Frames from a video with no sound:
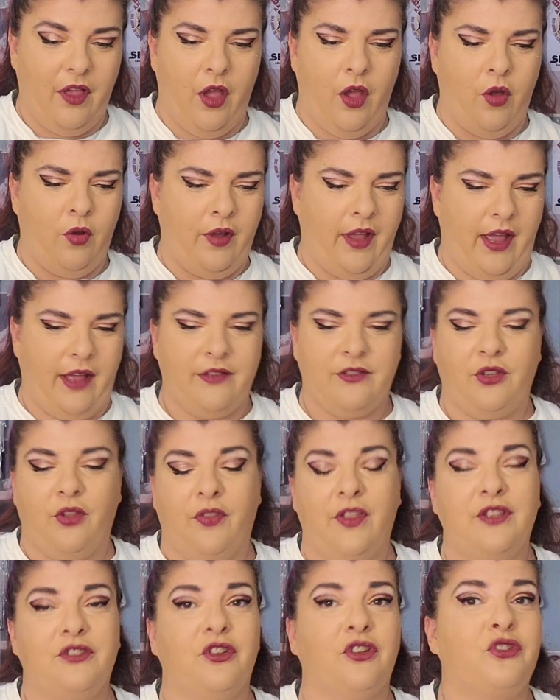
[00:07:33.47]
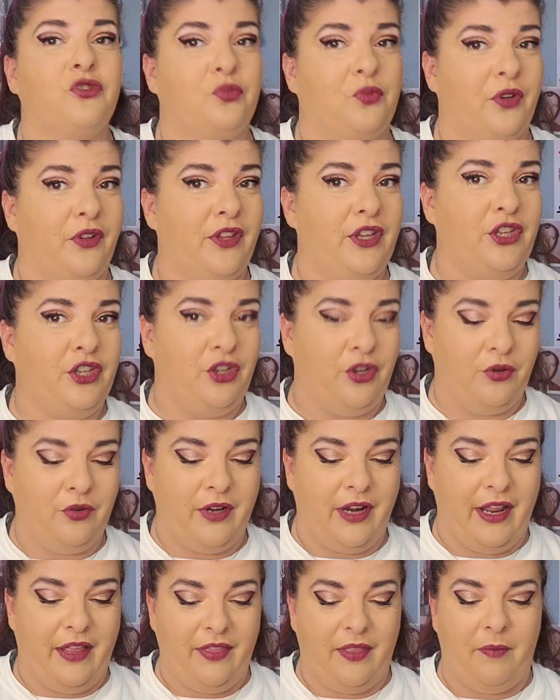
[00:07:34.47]
Okay, so this looks really
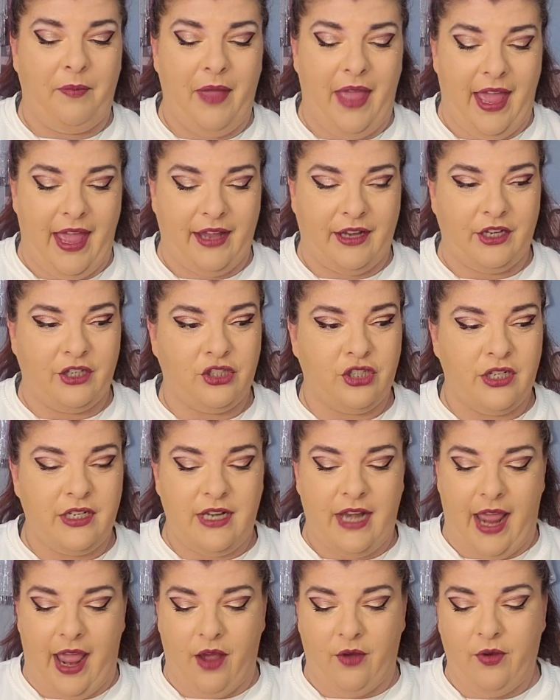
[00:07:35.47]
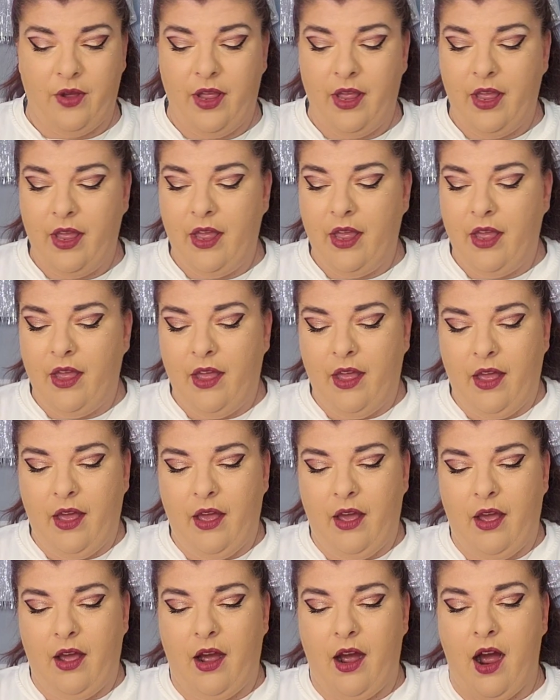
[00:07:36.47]
cute in the package. Now,
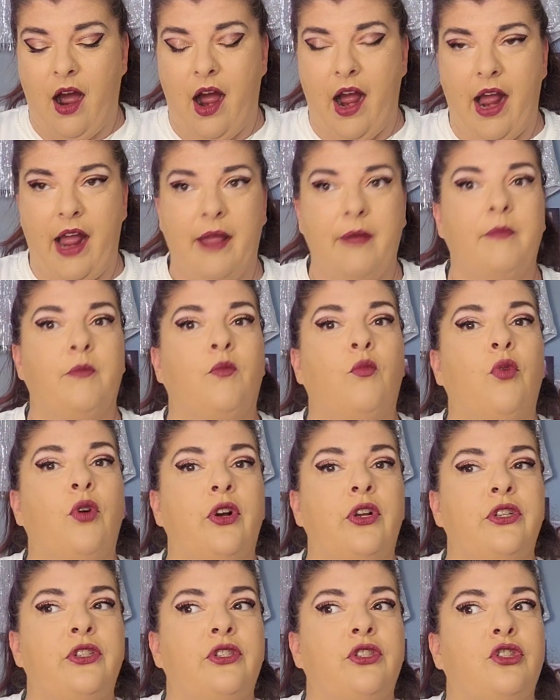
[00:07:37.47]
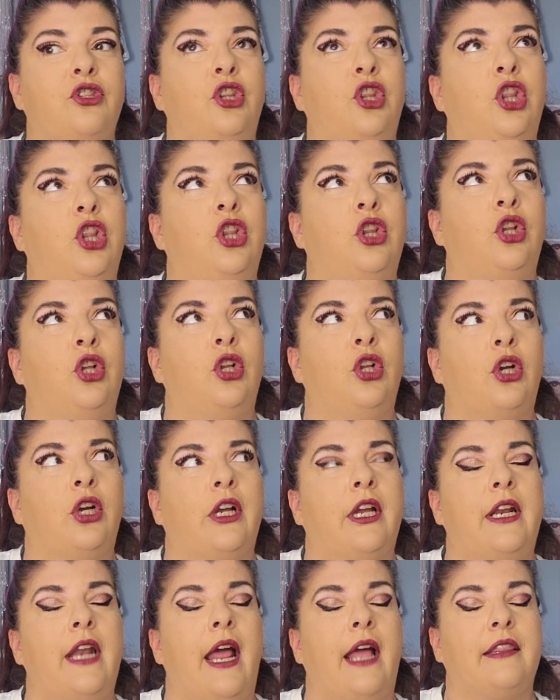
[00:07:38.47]
I was
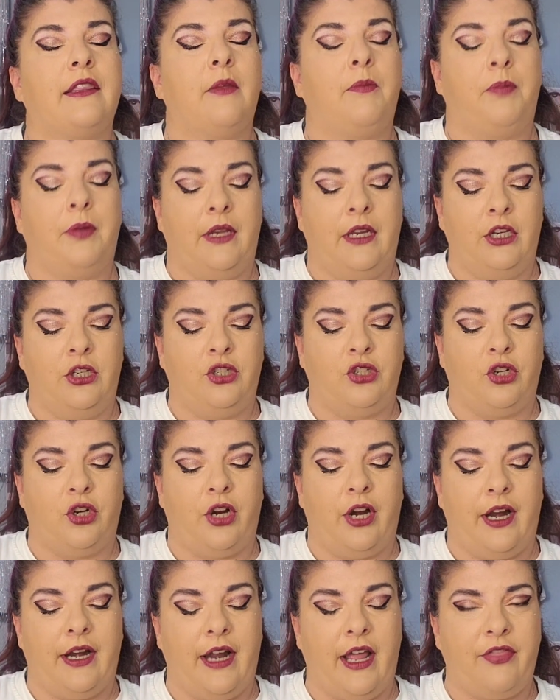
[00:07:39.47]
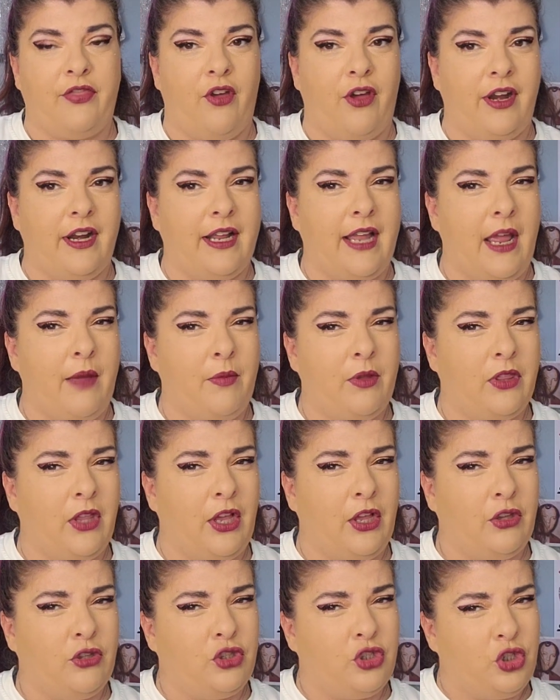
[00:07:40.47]
looking at the picture and I thought it came with
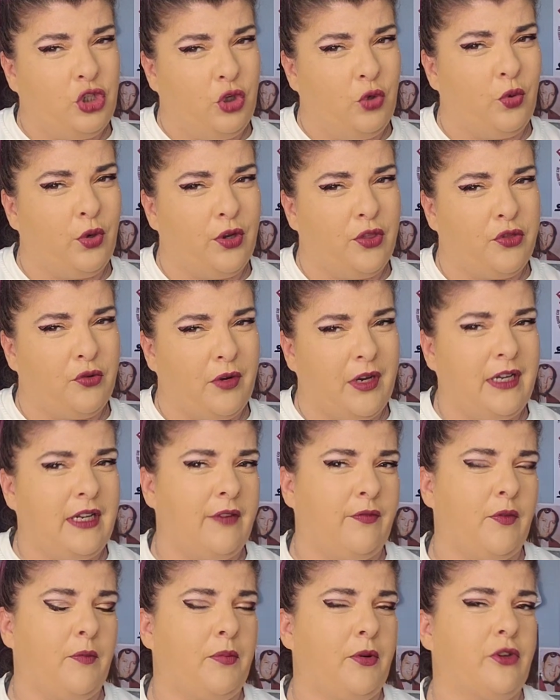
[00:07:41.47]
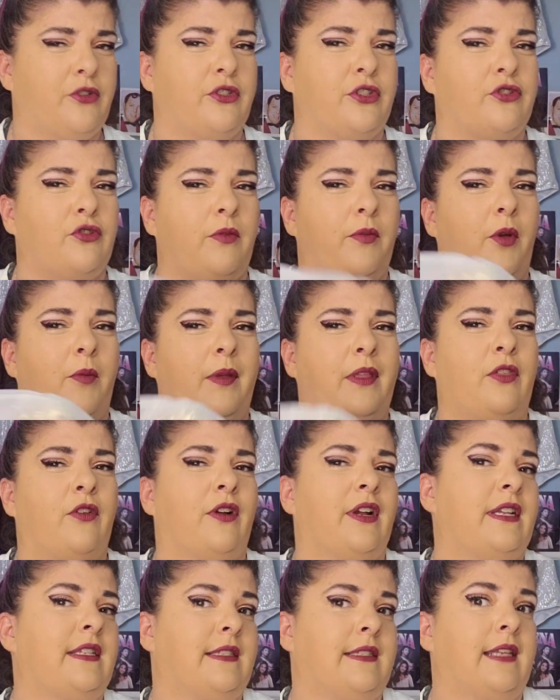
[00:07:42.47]
like 2 or 3 different purses. So I'm hoping
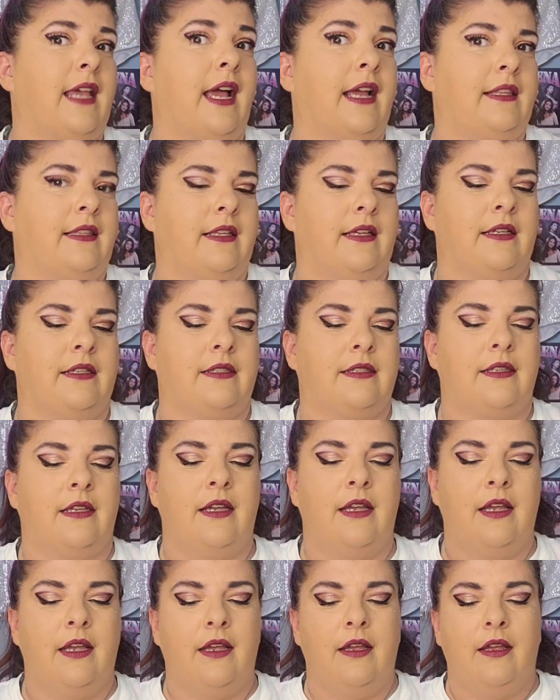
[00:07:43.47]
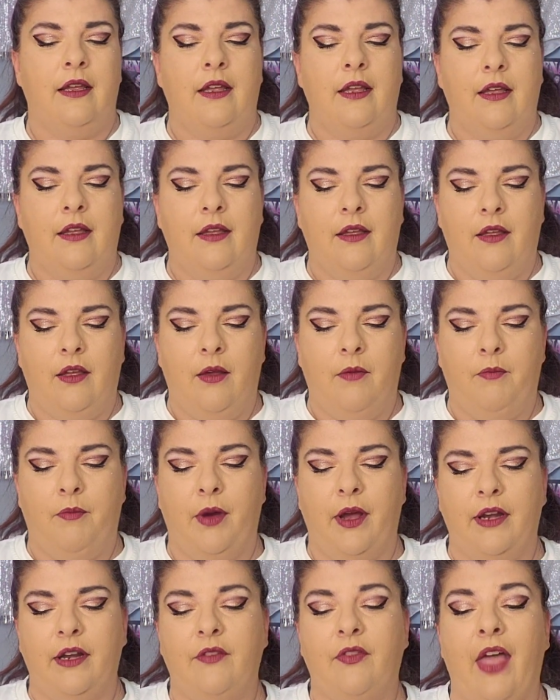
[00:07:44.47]
they're inside this.
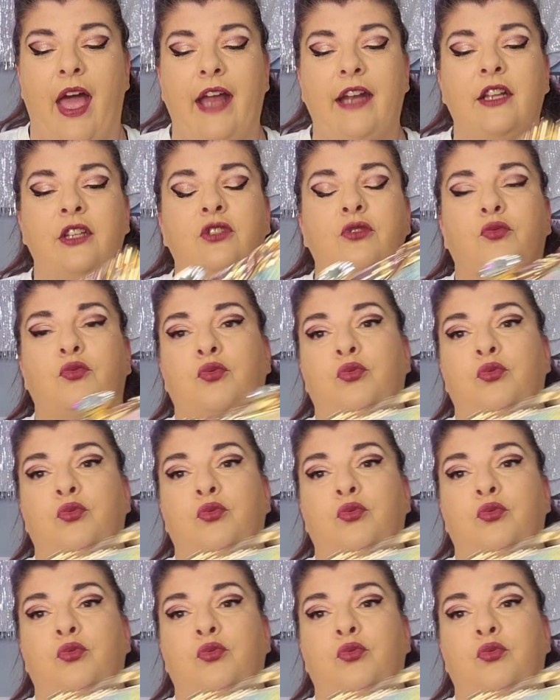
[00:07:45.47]
But that is